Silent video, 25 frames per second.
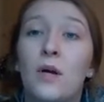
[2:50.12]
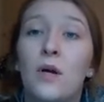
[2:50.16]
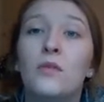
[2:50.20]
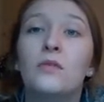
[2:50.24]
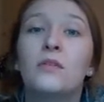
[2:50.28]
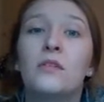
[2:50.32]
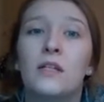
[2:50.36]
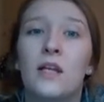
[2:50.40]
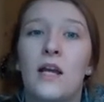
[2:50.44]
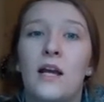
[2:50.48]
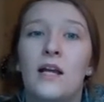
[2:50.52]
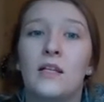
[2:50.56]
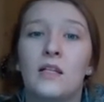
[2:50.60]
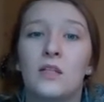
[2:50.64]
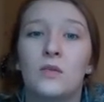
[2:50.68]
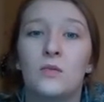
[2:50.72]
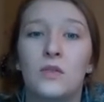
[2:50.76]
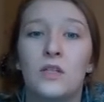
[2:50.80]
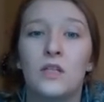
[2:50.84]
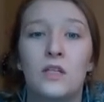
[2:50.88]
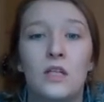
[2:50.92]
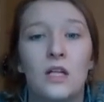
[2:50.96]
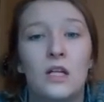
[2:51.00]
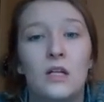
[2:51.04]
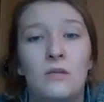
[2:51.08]
post-test,
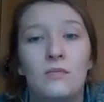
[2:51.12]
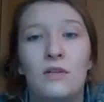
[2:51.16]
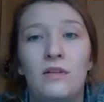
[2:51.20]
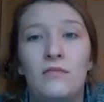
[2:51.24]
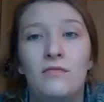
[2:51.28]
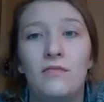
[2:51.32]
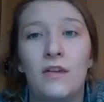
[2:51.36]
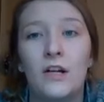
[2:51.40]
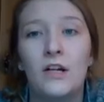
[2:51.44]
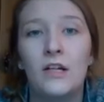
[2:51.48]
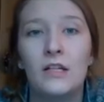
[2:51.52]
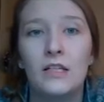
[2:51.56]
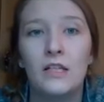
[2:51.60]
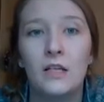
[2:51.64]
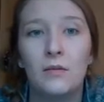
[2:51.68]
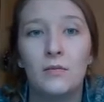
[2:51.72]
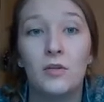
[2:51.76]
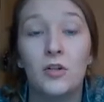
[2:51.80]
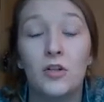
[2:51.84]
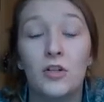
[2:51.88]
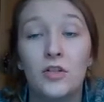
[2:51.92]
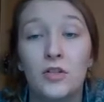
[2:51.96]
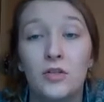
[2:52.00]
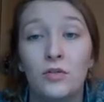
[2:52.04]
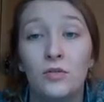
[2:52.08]
which is going to be very
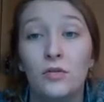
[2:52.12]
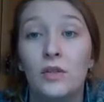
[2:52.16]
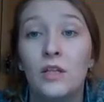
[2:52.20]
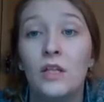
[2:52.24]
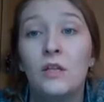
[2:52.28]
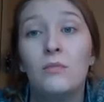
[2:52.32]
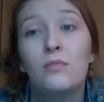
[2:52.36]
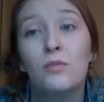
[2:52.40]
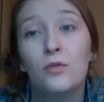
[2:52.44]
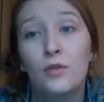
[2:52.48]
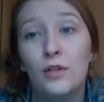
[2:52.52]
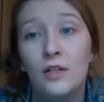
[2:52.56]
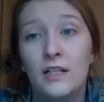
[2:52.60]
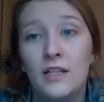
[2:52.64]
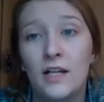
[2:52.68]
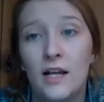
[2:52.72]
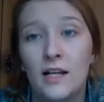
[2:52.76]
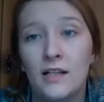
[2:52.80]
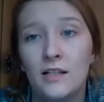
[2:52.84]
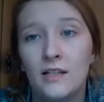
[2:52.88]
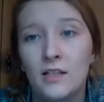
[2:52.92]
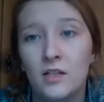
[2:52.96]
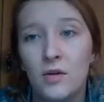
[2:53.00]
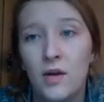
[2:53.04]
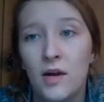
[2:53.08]
similar to the
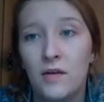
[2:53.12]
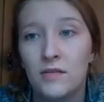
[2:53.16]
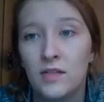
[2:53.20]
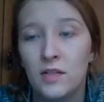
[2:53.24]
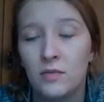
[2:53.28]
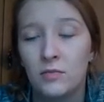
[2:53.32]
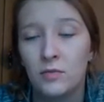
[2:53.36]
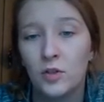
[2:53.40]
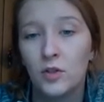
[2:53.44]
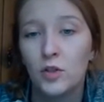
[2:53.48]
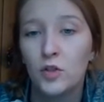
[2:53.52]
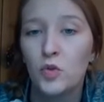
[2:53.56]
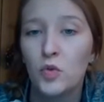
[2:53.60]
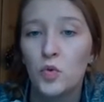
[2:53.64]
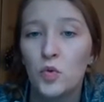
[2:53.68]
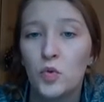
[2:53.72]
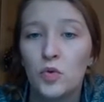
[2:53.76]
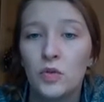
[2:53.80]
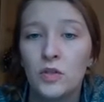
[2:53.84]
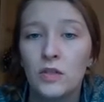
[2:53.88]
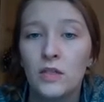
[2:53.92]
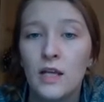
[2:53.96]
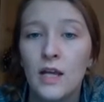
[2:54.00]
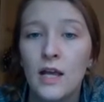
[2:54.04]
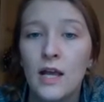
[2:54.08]
pre-test. You have similar
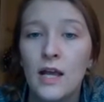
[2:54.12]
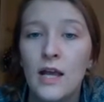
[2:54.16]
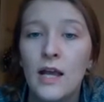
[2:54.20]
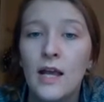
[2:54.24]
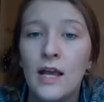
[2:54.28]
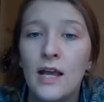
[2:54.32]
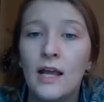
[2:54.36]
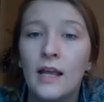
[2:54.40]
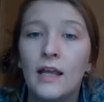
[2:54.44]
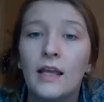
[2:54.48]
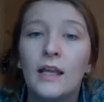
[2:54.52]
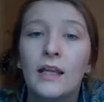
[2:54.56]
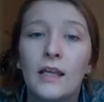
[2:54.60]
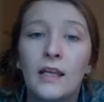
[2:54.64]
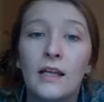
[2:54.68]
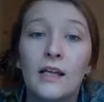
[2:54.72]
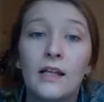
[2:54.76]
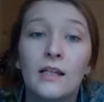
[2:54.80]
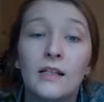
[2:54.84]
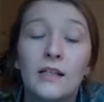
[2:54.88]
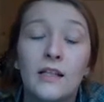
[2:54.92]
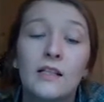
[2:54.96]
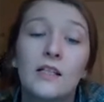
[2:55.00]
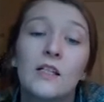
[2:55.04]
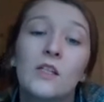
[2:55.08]
tools,
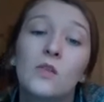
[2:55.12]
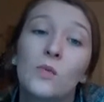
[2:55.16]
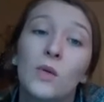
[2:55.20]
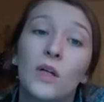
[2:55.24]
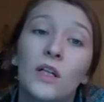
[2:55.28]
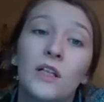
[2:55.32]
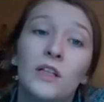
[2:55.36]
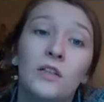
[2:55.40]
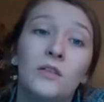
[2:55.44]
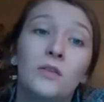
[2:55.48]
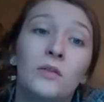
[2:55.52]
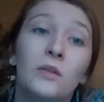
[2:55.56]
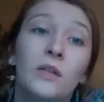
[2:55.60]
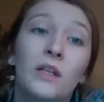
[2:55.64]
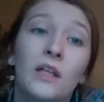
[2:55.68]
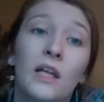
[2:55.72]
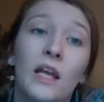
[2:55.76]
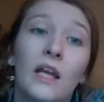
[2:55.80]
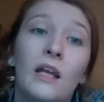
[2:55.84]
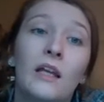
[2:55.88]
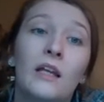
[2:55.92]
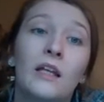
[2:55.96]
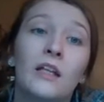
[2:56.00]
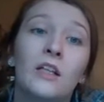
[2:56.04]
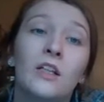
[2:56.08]
and this is what
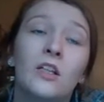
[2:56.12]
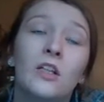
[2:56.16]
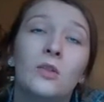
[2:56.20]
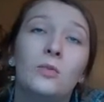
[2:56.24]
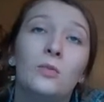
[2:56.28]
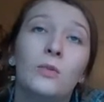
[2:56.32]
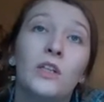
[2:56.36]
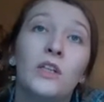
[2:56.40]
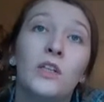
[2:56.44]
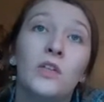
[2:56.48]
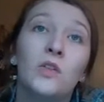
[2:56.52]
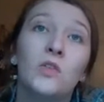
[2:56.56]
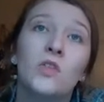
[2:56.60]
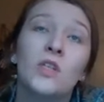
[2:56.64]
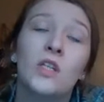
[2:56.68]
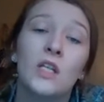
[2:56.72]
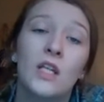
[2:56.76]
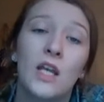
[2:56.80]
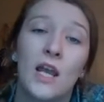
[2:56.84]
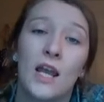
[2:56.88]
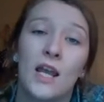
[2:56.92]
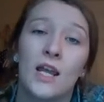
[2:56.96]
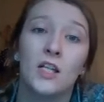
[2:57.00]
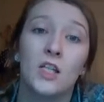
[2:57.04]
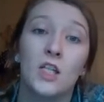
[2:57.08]
we use to
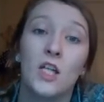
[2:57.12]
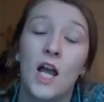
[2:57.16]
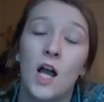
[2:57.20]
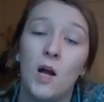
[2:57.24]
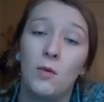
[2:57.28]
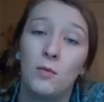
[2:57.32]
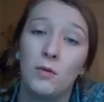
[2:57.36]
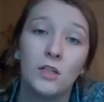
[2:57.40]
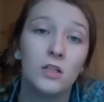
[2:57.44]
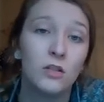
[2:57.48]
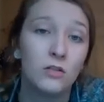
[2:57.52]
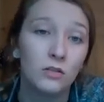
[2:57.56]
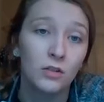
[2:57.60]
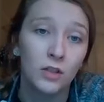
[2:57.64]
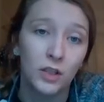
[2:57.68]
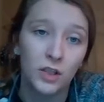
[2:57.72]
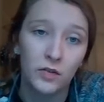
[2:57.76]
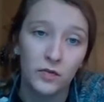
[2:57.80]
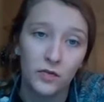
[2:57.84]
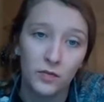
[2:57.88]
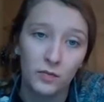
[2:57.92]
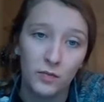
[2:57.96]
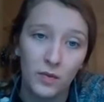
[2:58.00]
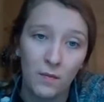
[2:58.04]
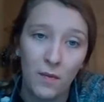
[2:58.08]
gauge how much you
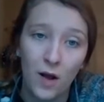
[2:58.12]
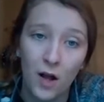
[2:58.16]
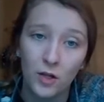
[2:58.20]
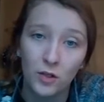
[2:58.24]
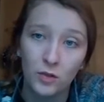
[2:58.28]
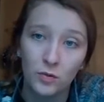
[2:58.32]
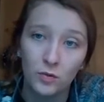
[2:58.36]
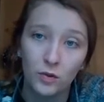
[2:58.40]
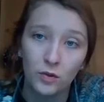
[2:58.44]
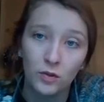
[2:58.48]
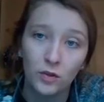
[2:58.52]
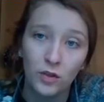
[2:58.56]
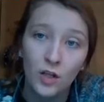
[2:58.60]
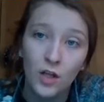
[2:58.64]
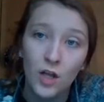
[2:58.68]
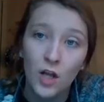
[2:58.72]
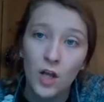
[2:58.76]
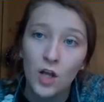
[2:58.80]
learned from the module.